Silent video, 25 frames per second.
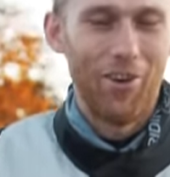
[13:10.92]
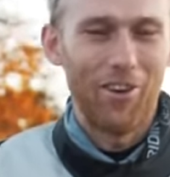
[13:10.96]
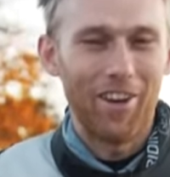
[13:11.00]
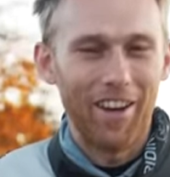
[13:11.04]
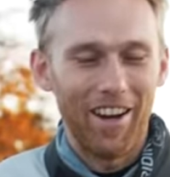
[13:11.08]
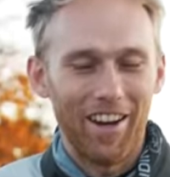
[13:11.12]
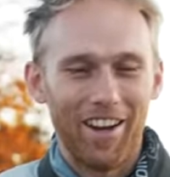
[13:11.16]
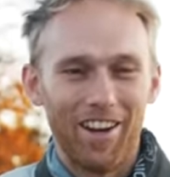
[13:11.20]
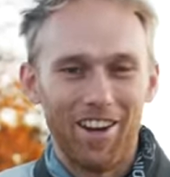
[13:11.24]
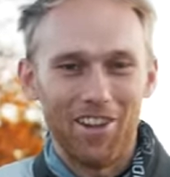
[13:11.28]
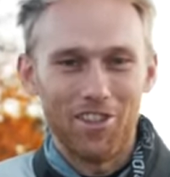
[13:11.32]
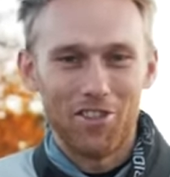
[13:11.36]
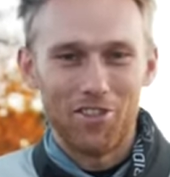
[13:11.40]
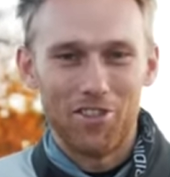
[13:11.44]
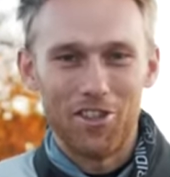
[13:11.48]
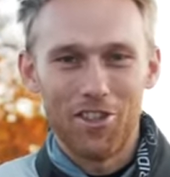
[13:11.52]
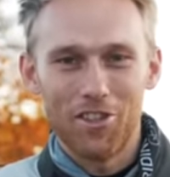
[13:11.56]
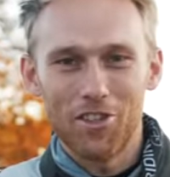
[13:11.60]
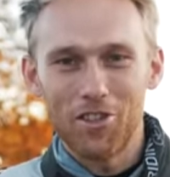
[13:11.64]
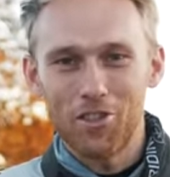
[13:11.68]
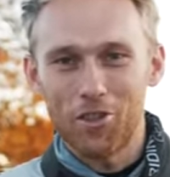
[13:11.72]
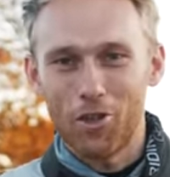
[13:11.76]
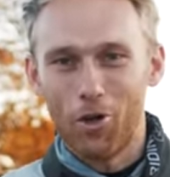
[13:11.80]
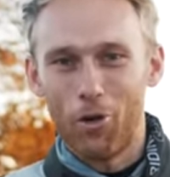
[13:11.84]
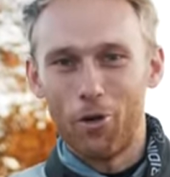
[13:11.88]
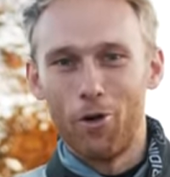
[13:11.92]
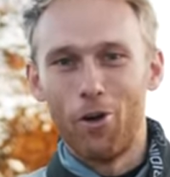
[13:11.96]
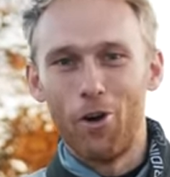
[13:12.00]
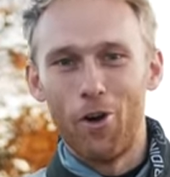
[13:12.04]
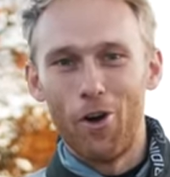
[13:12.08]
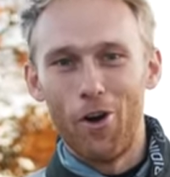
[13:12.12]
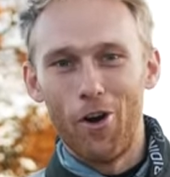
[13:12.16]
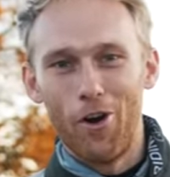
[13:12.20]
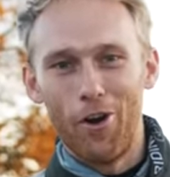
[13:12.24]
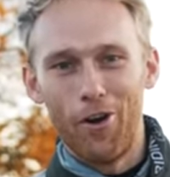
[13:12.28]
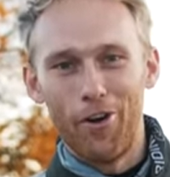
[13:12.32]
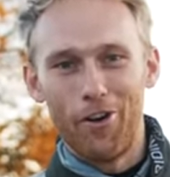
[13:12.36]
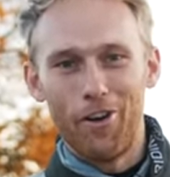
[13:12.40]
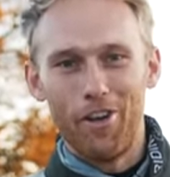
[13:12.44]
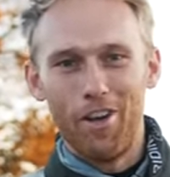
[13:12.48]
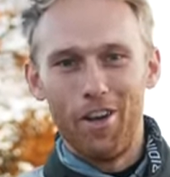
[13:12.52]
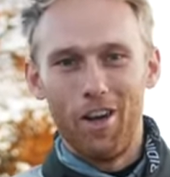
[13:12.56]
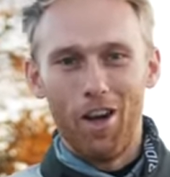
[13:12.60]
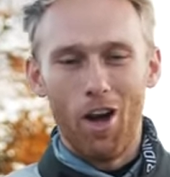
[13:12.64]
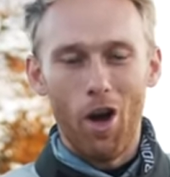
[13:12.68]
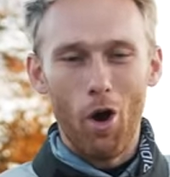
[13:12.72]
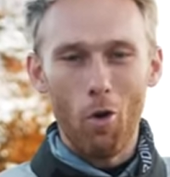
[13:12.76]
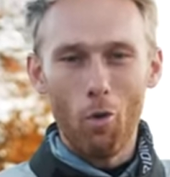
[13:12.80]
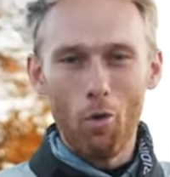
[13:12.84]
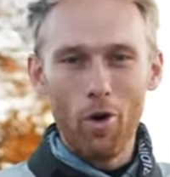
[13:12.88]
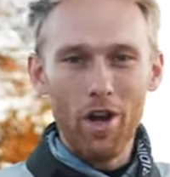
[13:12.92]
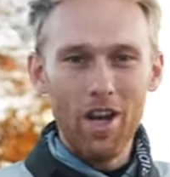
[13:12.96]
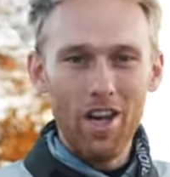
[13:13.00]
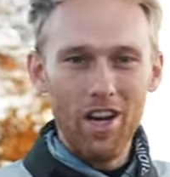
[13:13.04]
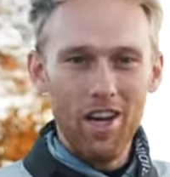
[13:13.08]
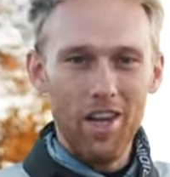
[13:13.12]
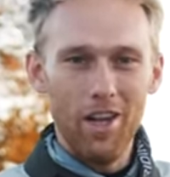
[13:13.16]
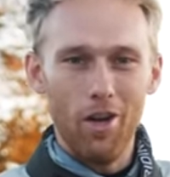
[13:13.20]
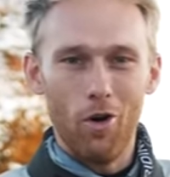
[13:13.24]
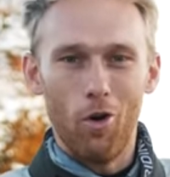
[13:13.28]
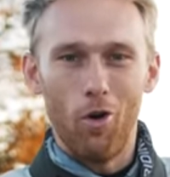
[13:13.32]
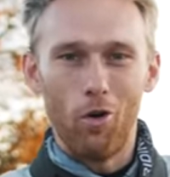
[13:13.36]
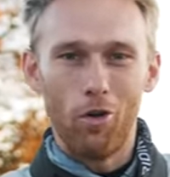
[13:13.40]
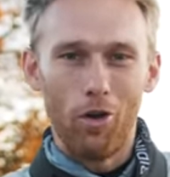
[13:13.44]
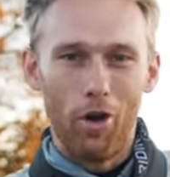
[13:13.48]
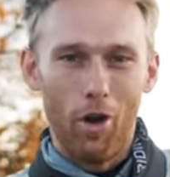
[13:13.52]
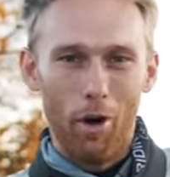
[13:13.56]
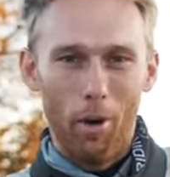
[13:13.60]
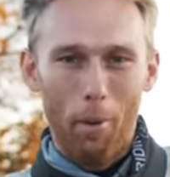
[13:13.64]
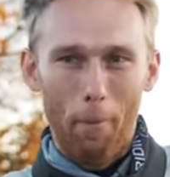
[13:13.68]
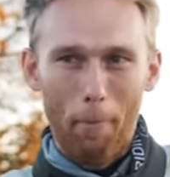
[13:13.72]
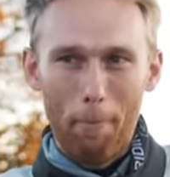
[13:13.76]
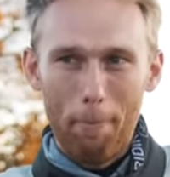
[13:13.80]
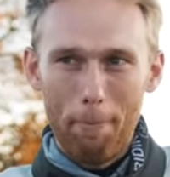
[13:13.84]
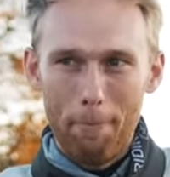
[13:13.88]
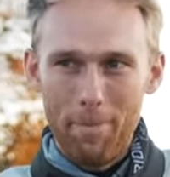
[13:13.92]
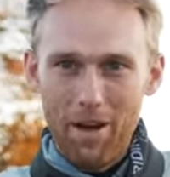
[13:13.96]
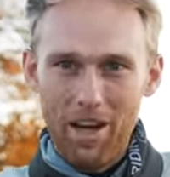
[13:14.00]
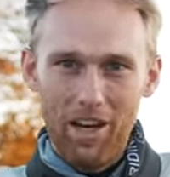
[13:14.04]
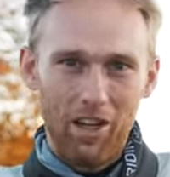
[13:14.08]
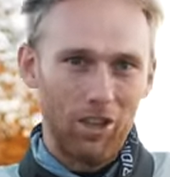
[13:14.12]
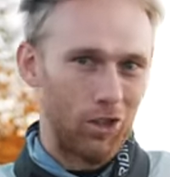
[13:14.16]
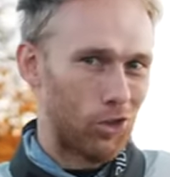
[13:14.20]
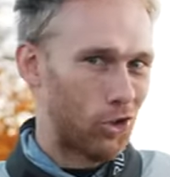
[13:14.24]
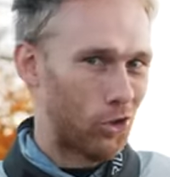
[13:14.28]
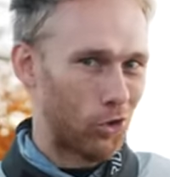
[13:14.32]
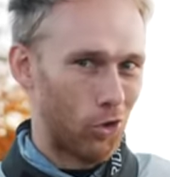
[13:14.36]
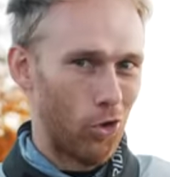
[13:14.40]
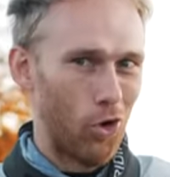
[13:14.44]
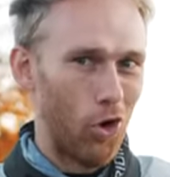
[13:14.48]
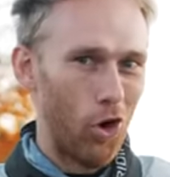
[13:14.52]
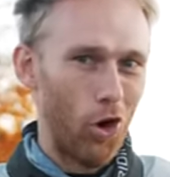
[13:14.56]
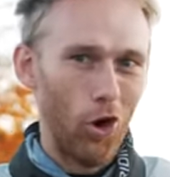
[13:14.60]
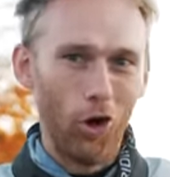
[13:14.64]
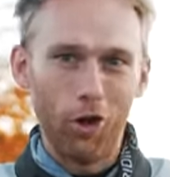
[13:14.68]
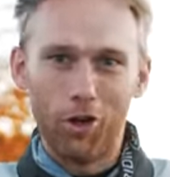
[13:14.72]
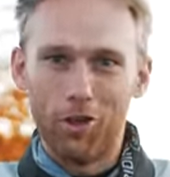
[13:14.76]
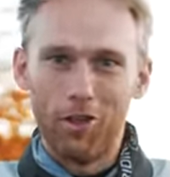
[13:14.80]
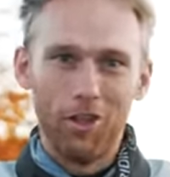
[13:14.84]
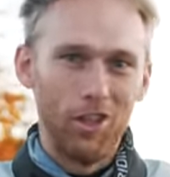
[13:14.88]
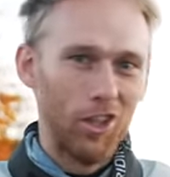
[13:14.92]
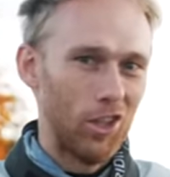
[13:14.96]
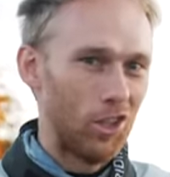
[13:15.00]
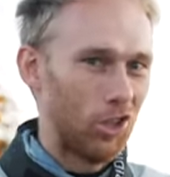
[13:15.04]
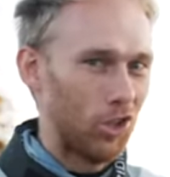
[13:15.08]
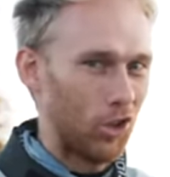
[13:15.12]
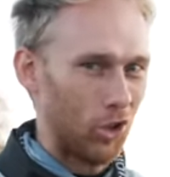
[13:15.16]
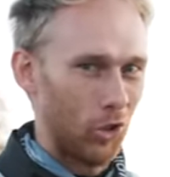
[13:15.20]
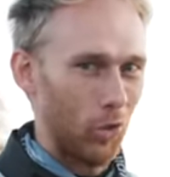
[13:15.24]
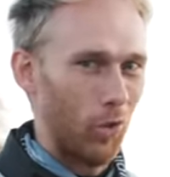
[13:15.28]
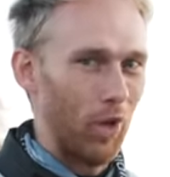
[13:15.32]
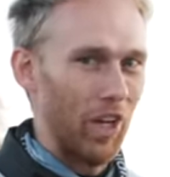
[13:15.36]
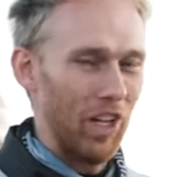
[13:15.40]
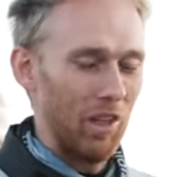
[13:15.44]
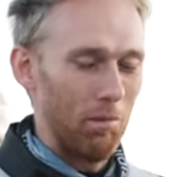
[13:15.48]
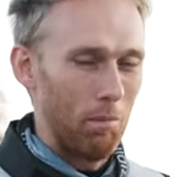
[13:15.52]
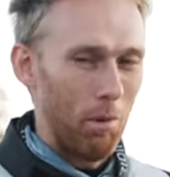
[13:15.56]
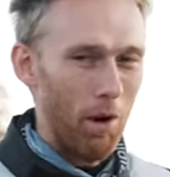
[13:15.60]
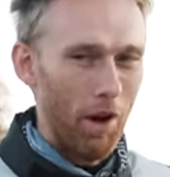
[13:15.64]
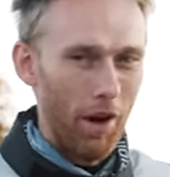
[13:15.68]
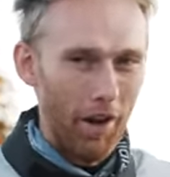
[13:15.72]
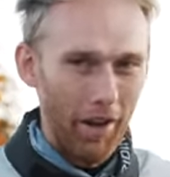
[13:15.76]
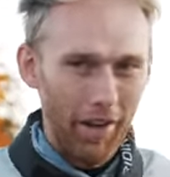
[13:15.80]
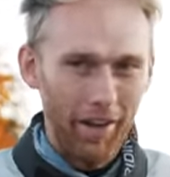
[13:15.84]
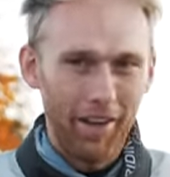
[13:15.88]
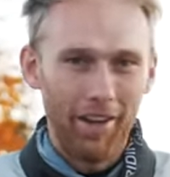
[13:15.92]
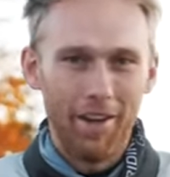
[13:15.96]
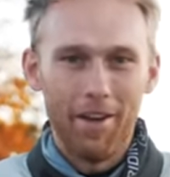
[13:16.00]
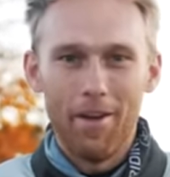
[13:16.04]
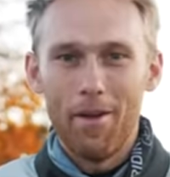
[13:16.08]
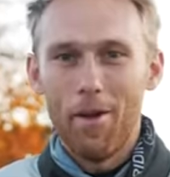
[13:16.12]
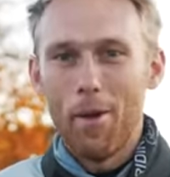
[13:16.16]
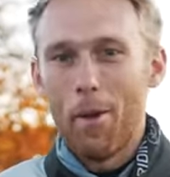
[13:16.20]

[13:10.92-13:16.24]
Okay guys, this is how you learn a wheelie on a big, strong street bike.